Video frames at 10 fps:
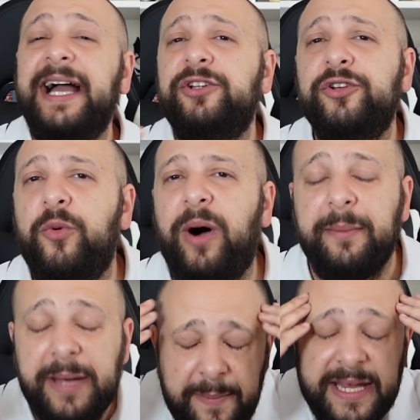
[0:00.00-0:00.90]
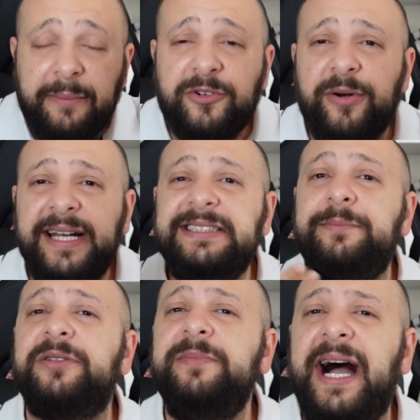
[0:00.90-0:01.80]
I don't know why. Maybe I'm crazy,
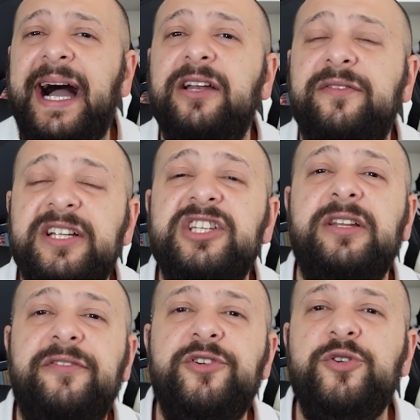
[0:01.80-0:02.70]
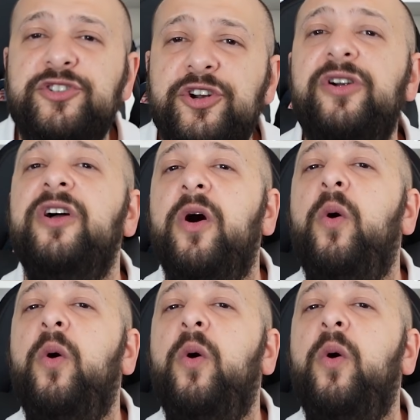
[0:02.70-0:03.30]
but Mihailovic in the future